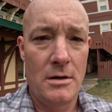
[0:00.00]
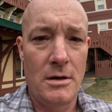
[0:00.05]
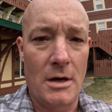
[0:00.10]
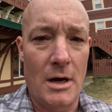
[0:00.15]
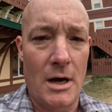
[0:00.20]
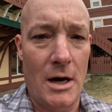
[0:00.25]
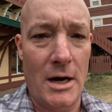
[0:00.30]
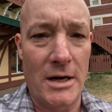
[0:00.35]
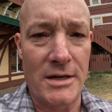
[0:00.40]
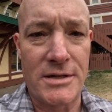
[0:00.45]

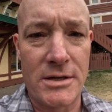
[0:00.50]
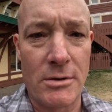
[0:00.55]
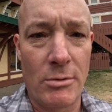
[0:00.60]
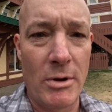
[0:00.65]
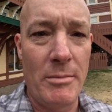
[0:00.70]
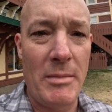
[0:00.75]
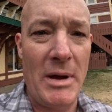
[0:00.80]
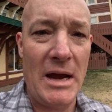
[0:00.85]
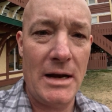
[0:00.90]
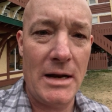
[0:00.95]
All right, so
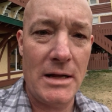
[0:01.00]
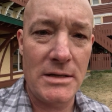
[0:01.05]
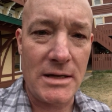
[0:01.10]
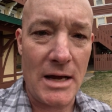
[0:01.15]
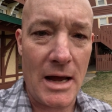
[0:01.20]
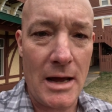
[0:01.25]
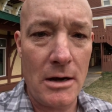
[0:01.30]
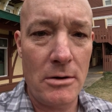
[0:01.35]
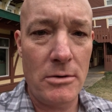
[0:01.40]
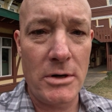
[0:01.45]
we made it
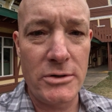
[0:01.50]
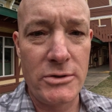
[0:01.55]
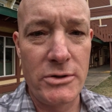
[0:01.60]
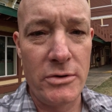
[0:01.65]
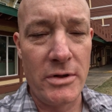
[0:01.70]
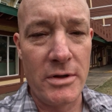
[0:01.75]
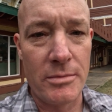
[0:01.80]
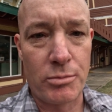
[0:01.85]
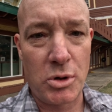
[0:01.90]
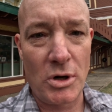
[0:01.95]
down
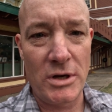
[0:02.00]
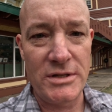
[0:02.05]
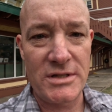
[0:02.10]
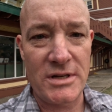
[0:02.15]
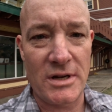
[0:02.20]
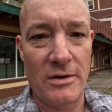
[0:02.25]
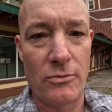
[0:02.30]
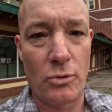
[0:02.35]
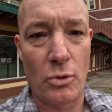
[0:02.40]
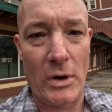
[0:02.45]
to the Prince
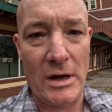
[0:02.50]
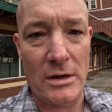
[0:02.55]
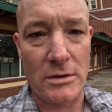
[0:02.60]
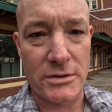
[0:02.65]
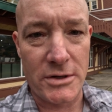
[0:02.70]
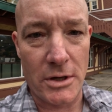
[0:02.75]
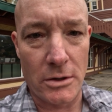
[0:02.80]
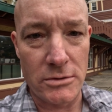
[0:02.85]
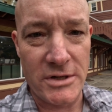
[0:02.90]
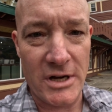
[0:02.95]
of
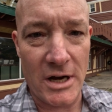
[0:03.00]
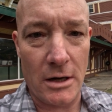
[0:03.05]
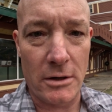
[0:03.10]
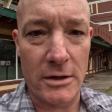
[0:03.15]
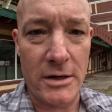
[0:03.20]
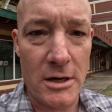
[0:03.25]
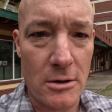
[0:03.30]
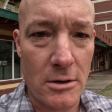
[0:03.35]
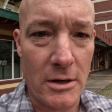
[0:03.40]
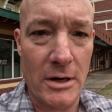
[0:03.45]
Wales Hotel
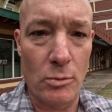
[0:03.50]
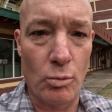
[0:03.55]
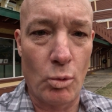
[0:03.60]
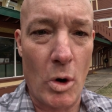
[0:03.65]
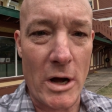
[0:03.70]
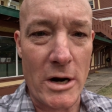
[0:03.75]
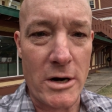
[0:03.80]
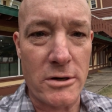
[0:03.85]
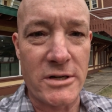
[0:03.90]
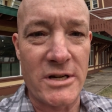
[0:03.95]
here in
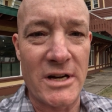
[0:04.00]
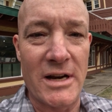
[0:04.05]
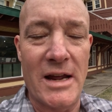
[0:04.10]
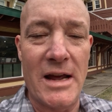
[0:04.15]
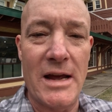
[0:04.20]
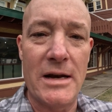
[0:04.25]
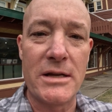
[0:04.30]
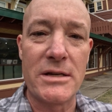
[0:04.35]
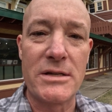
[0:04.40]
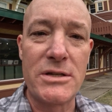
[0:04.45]
Waterton.
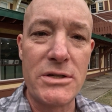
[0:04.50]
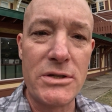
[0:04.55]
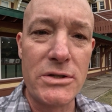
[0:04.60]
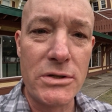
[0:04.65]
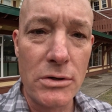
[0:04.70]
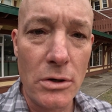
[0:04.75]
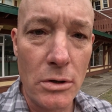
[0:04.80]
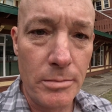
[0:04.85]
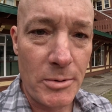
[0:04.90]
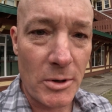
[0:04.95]
It is
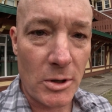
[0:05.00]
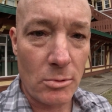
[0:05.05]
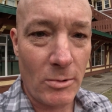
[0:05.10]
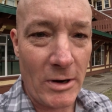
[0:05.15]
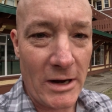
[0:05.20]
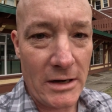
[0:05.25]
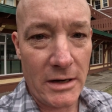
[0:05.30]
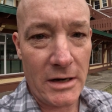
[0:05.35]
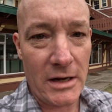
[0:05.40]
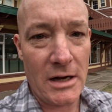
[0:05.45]
super
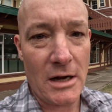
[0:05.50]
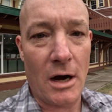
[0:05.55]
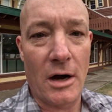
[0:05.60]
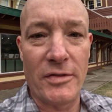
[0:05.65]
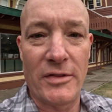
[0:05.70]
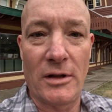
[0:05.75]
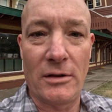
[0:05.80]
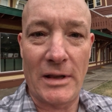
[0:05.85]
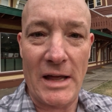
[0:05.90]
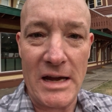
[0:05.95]
windy
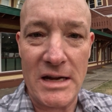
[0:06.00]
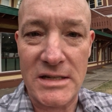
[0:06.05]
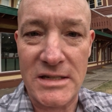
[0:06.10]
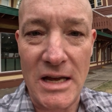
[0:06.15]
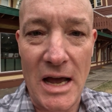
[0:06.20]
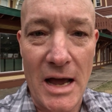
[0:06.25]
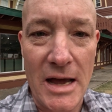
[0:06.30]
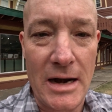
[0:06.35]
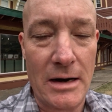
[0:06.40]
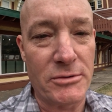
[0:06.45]
on the
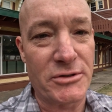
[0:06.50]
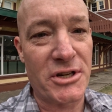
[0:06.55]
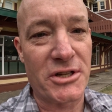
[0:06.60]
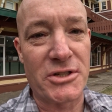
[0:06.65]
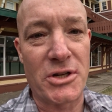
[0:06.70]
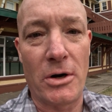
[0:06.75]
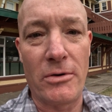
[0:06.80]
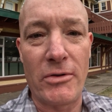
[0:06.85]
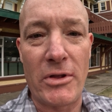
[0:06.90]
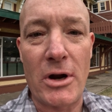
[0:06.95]
lakeside. I was
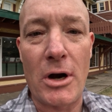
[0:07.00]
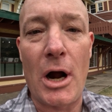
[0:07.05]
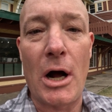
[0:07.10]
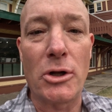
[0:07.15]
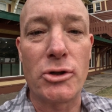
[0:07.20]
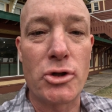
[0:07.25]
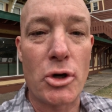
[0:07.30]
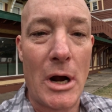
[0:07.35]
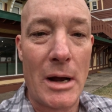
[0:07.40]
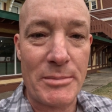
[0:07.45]
just over there. I'll
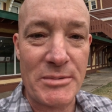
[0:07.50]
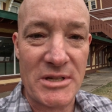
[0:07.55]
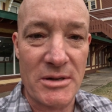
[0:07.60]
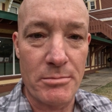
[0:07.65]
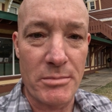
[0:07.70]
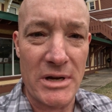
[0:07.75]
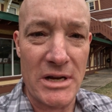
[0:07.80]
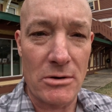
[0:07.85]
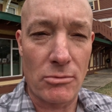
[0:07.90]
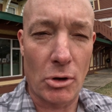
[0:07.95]
drop
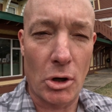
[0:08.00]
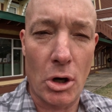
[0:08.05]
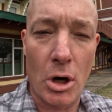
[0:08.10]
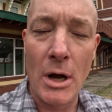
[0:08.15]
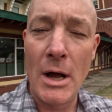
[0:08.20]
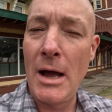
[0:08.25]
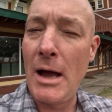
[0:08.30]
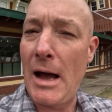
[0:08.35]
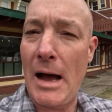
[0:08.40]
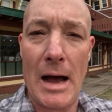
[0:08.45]
some B-roll.
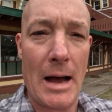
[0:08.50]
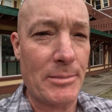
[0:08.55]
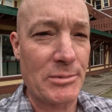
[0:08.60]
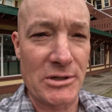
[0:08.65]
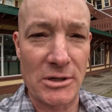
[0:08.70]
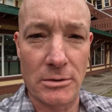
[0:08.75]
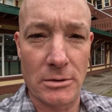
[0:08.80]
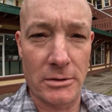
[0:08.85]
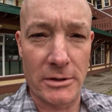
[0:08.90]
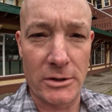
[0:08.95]

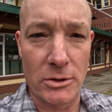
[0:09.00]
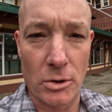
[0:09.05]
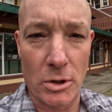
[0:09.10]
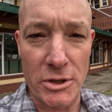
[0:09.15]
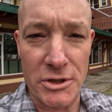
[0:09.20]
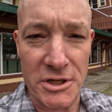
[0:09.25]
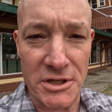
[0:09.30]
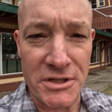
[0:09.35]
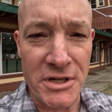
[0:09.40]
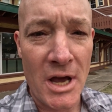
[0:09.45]
Absolutely
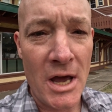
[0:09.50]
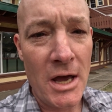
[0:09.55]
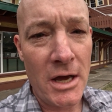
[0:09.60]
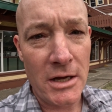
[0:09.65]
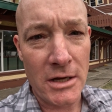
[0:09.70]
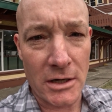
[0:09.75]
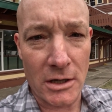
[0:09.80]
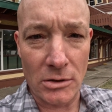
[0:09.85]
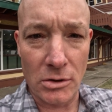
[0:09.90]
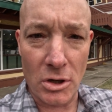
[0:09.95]
gorgeous.
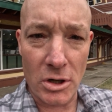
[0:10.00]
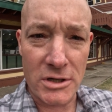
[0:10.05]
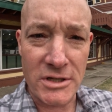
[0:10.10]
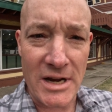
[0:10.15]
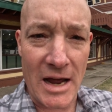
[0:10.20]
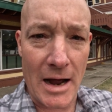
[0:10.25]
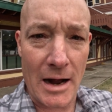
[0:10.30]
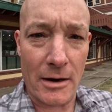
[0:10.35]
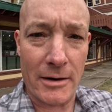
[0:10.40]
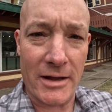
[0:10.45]
You could look
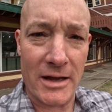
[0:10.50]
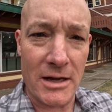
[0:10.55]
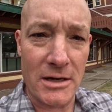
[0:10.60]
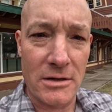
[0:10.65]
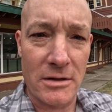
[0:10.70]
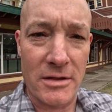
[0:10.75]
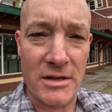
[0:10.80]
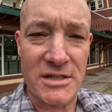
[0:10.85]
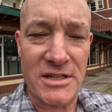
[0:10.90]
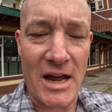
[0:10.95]
down
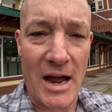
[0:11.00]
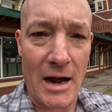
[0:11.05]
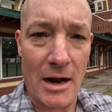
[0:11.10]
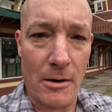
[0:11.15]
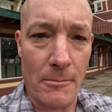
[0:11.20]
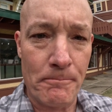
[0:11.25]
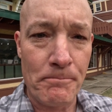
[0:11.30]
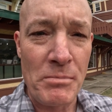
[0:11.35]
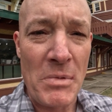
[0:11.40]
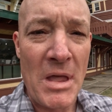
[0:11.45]
into the
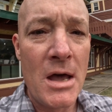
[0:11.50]
town.